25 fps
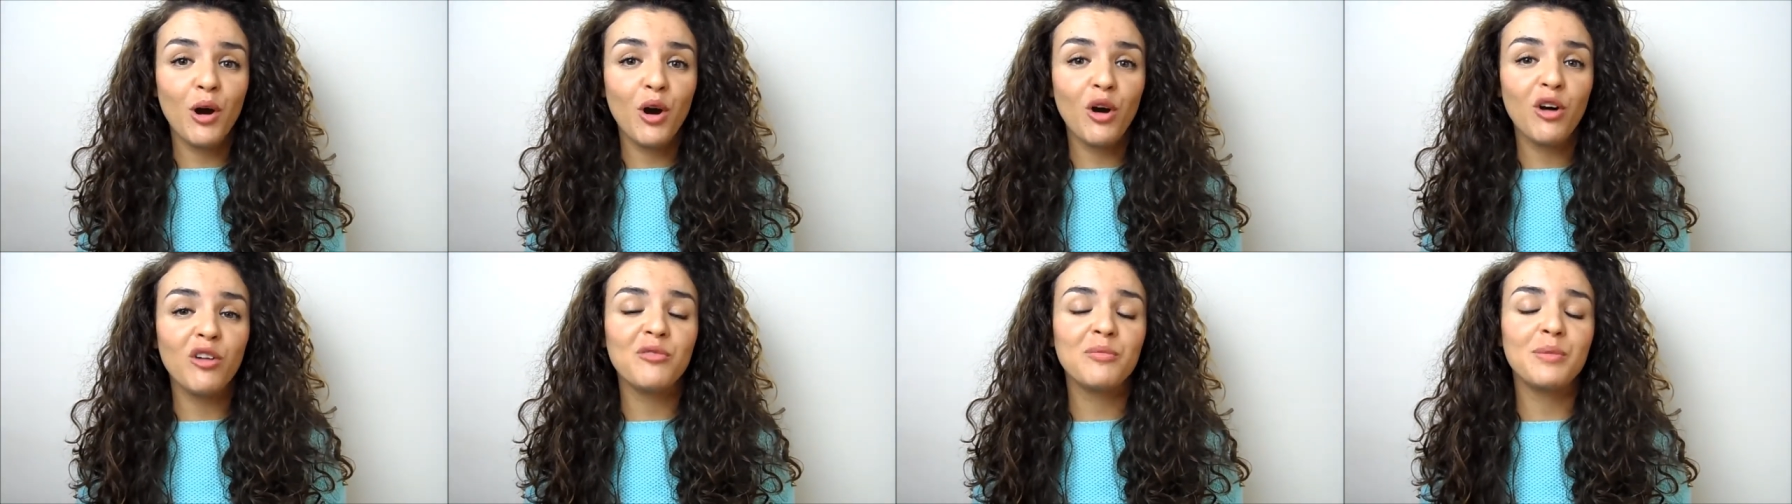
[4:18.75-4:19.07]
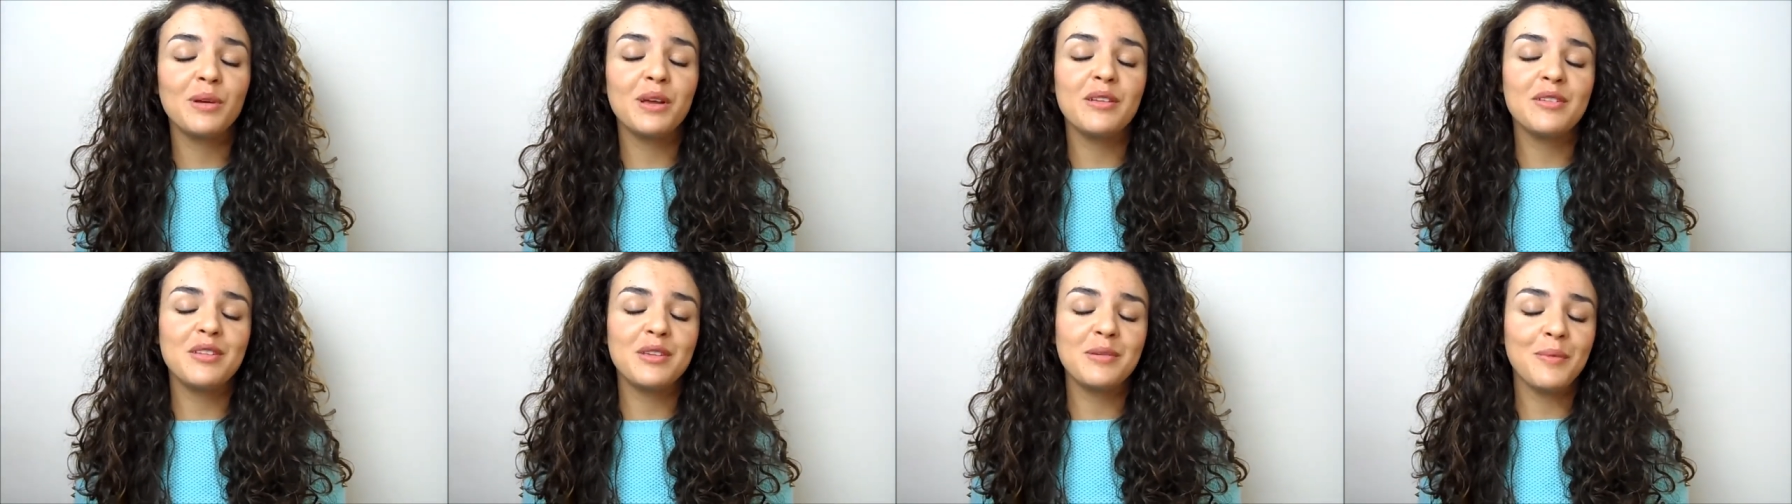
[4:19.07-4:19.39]
put
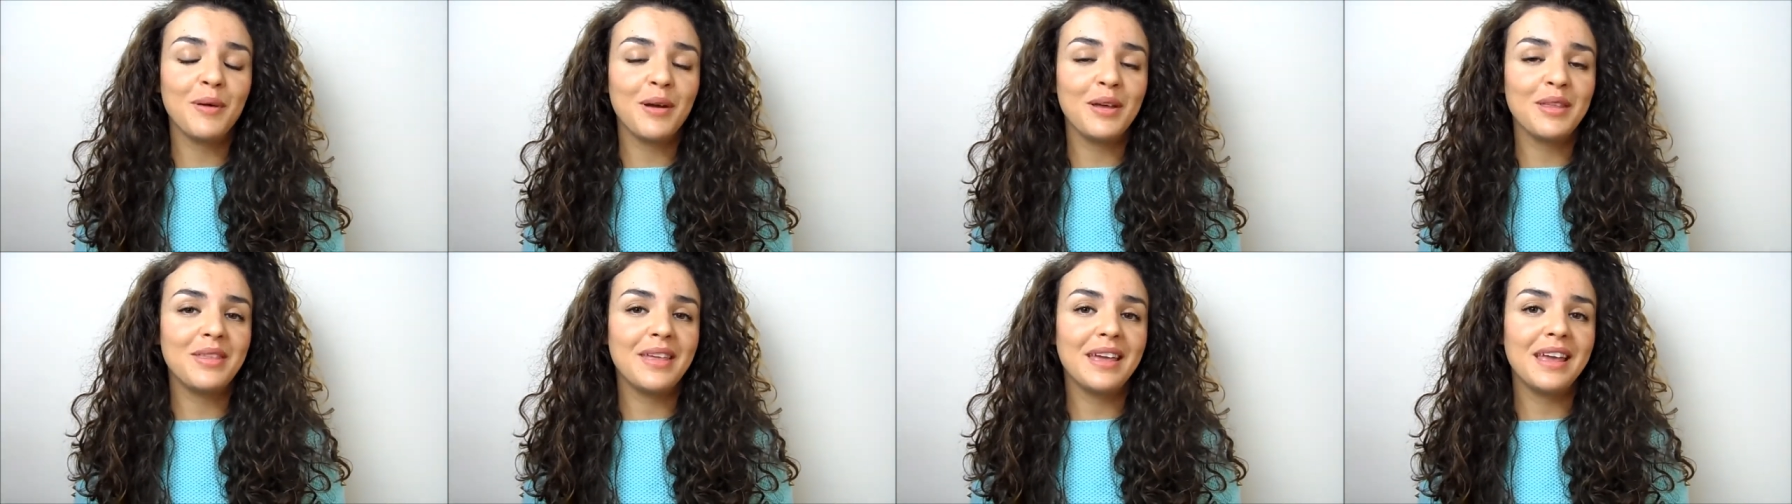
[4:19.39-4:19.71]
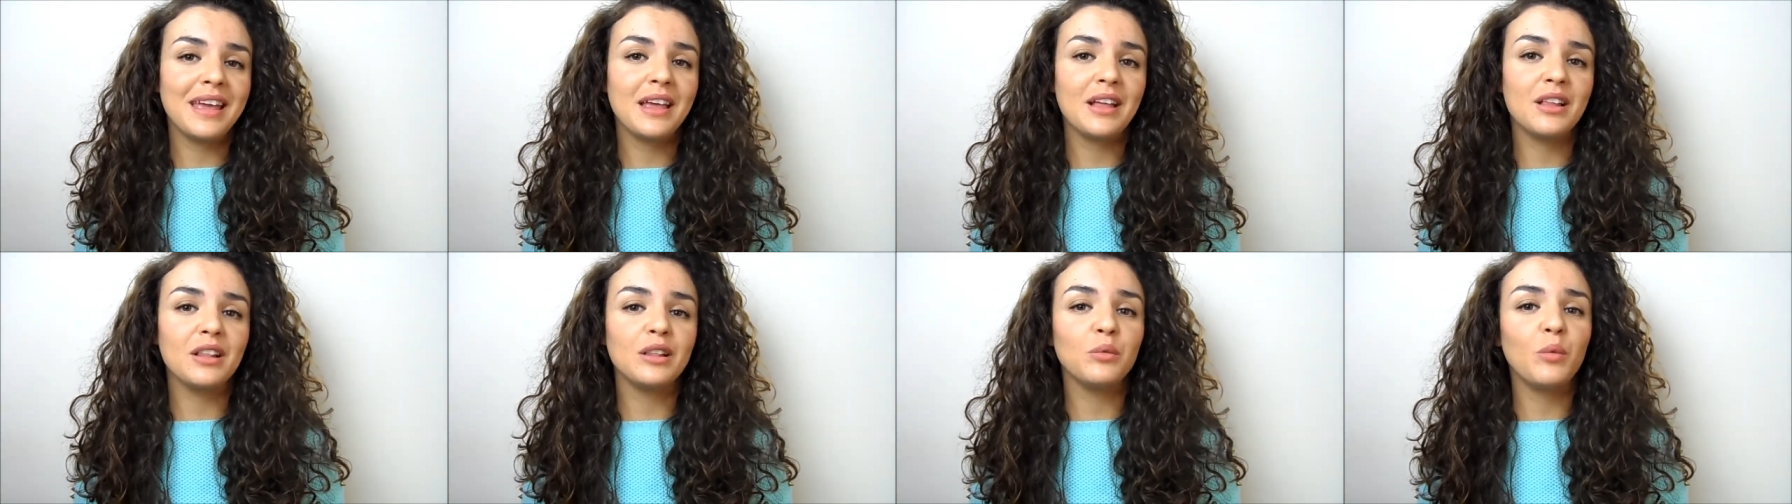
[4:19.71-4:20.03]
off because you might
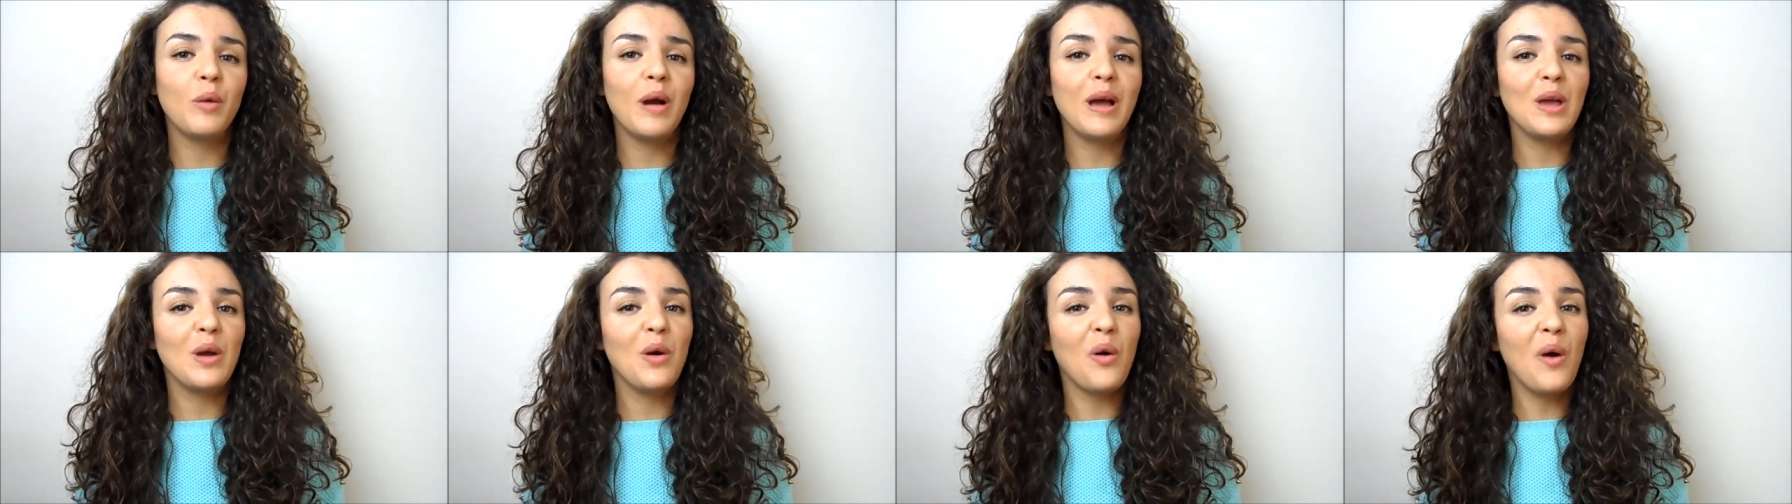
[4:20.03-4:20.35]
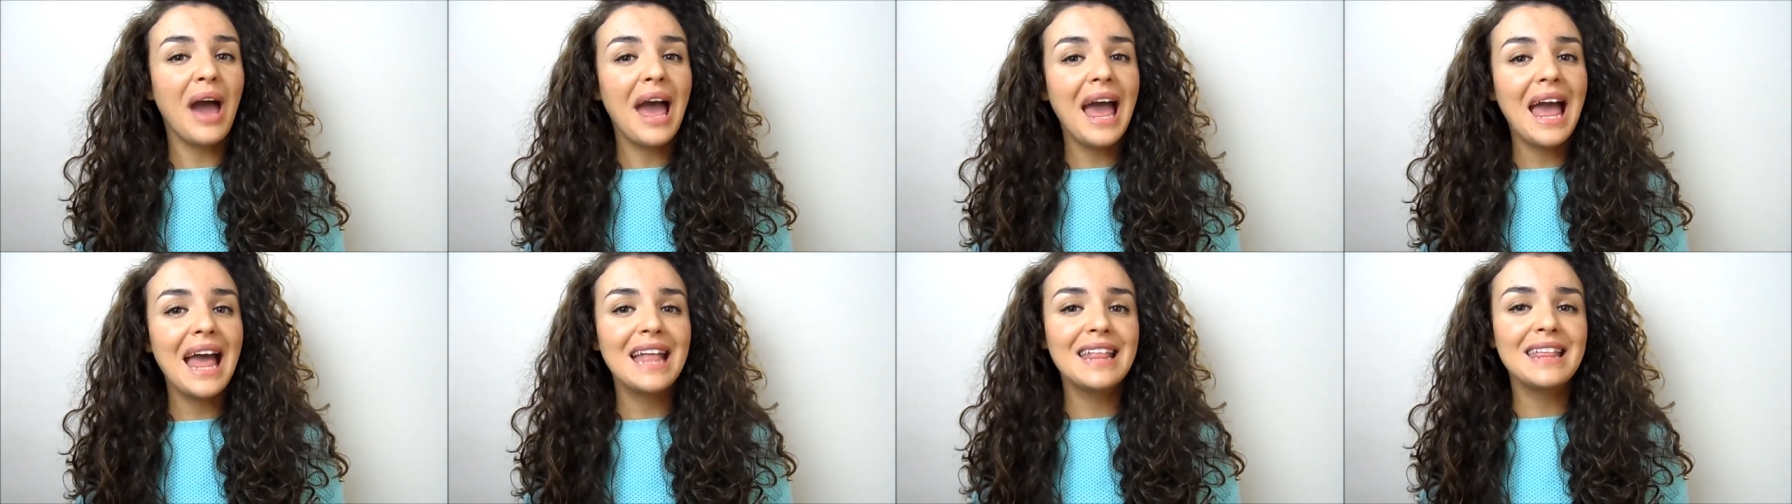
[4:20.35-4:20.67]
think it'll weigh
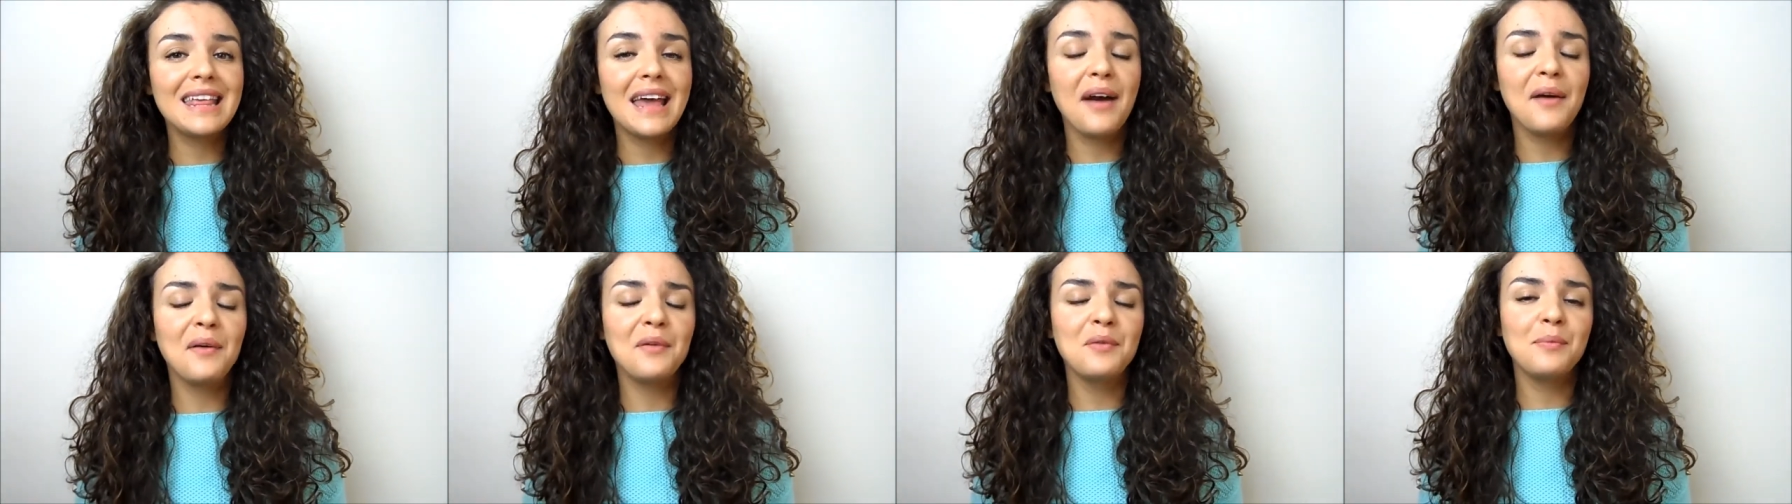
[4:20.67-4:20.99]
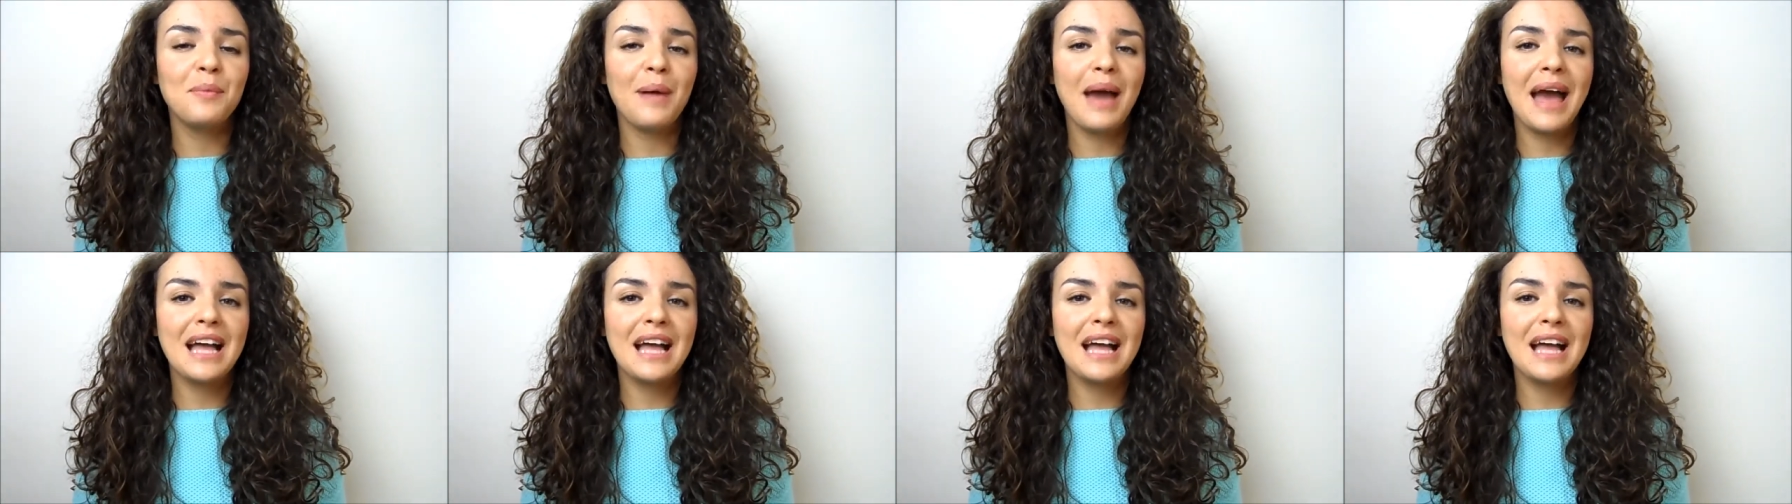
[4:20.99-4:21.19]
your hair down,